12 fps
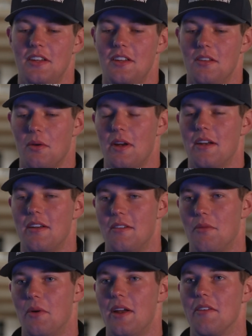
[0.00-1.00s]
he's won
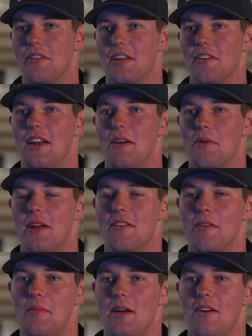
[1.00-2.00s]
everything really, won
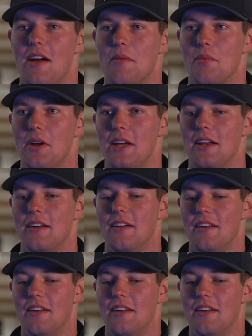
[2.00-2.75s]
every big Grand Prix